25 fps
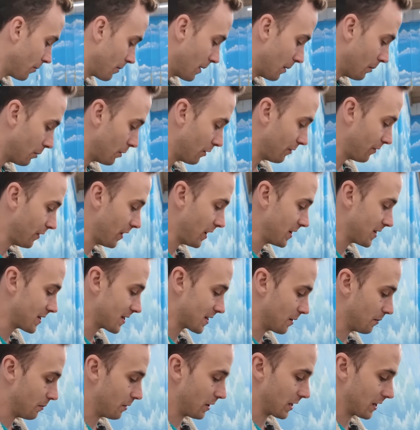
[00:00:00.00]
I'll be able to find
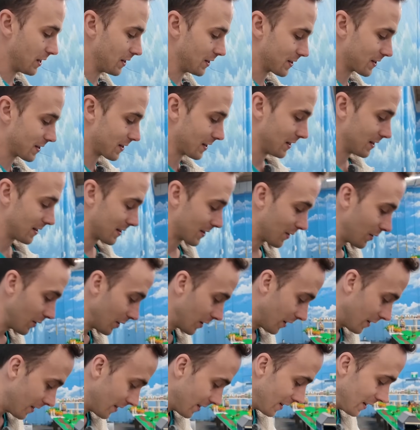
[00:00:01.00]
somebody as
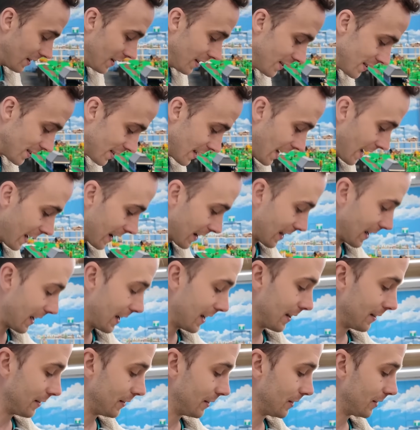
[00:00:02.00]
good as that
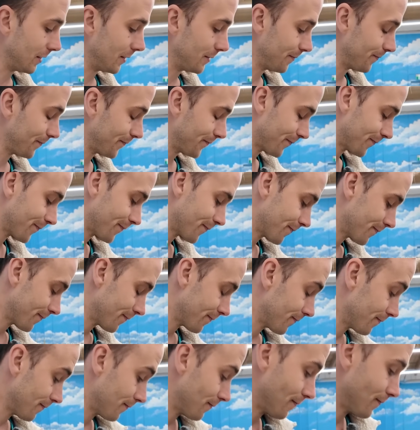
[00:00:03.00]
again, you know?
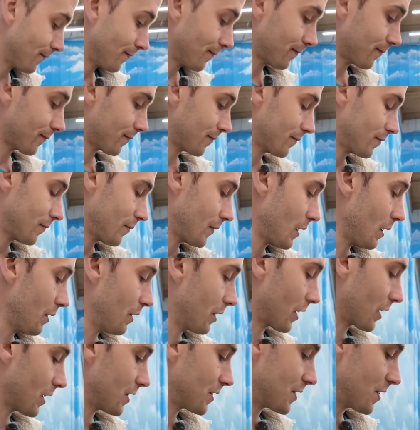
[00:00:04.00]

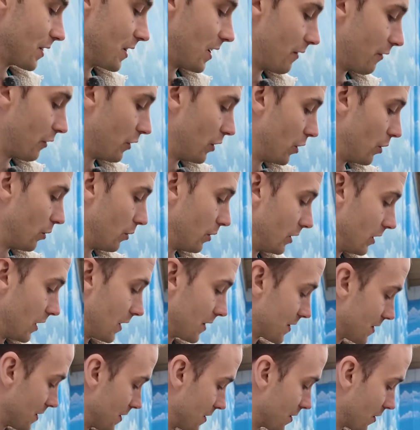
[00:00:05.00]
And I guess you never know
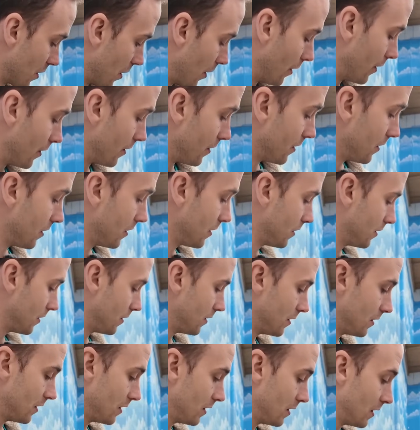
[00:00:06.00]
unless you
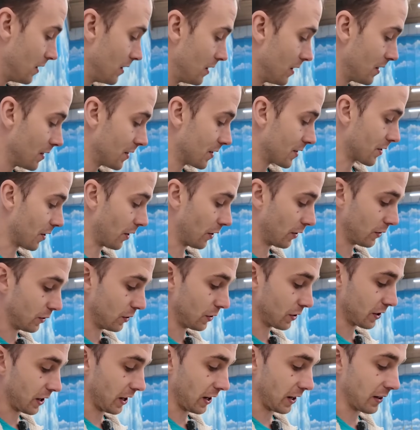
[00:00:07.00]
start
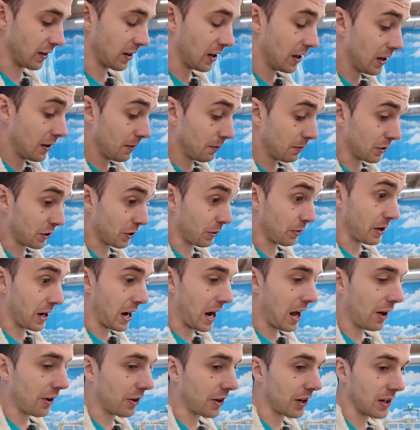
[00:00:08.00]
looking. But the
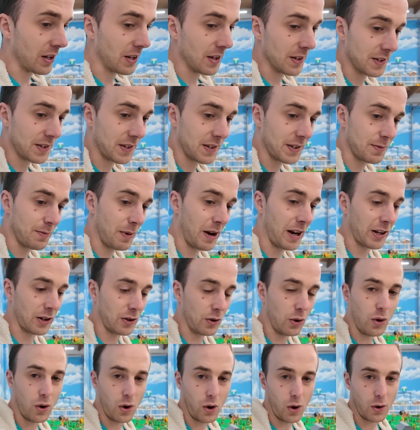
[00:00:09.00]
reality is my
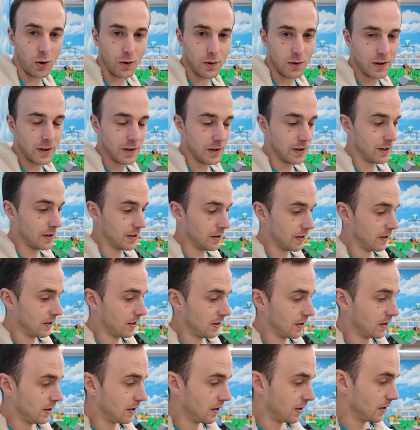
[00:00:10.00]
goal
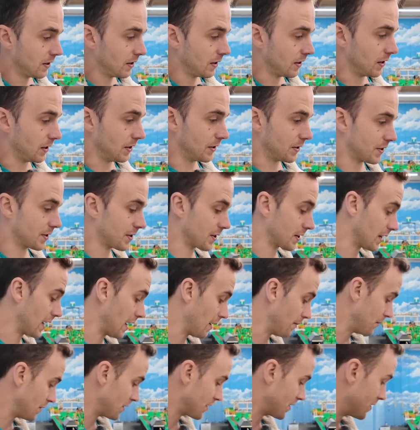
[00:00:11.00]
is to
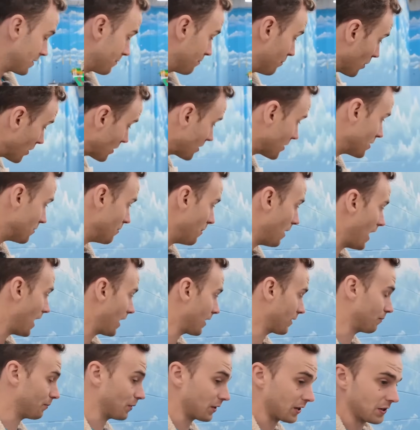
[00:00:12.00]
get Mrs. Bricksie
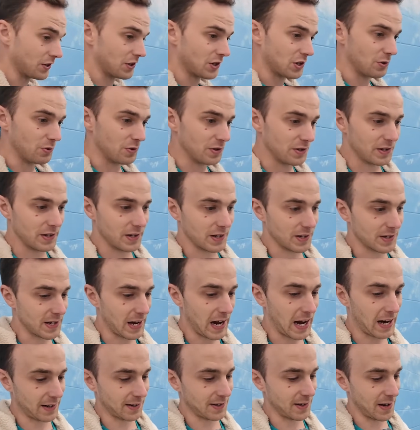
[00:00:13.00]
back because she was the
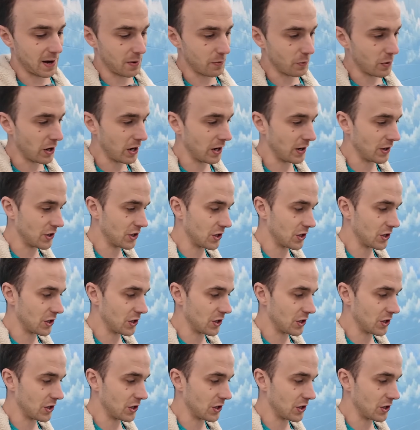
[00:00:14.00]
exact same way.